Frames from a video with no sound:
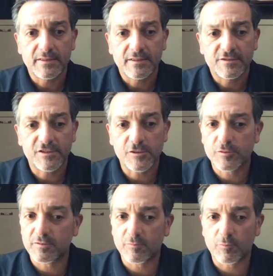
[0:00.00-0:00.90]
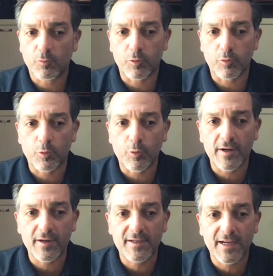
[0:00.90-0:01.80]
So we're ready
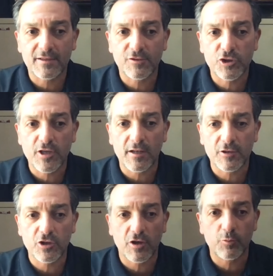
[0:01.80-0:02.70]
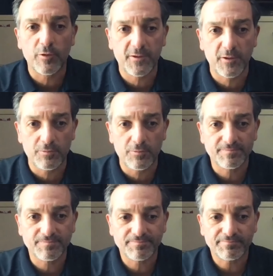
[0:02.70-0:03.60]
to take this challenge on with you.
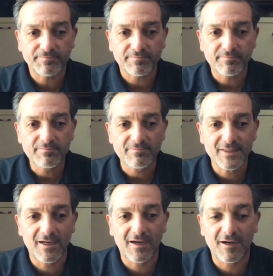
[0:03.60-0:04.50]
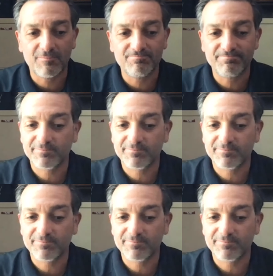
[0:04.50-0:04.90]
Um,